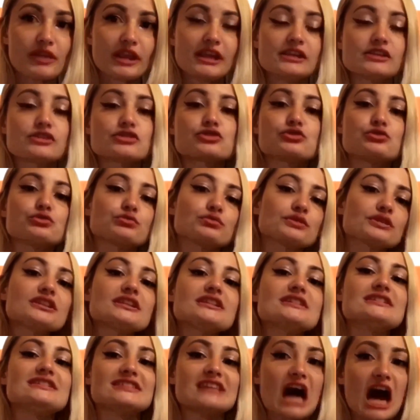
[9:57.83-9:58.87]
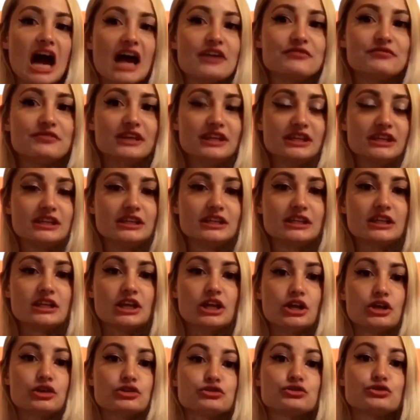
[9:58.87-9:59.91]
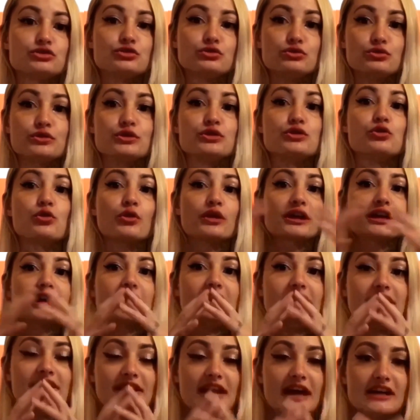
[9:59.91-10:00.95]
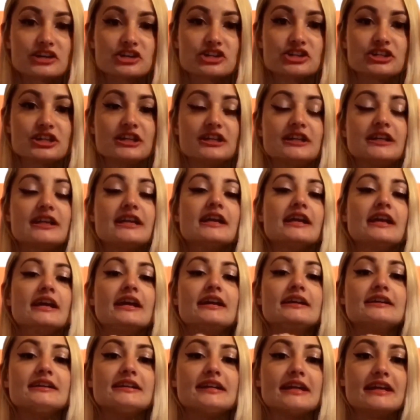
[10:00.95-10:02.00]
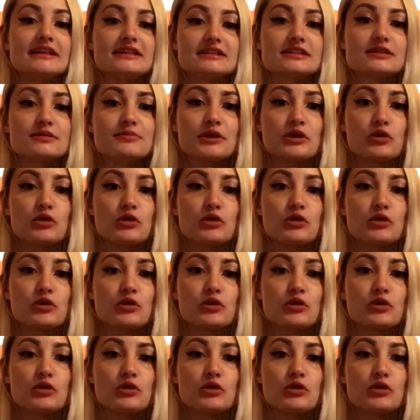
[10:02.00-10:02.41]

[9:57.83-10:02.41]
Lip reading: is to really dive in to your connection in an intimate